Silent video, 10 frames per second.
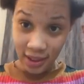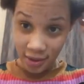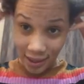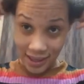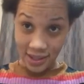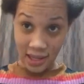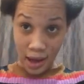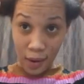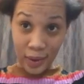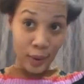you can see
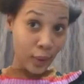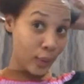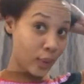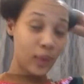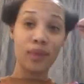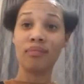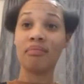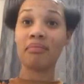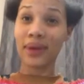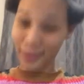how it grew
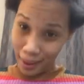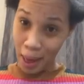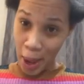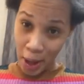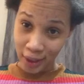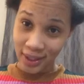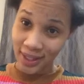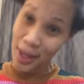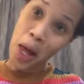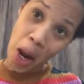a lot,
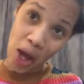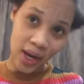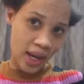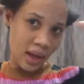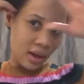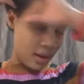hey.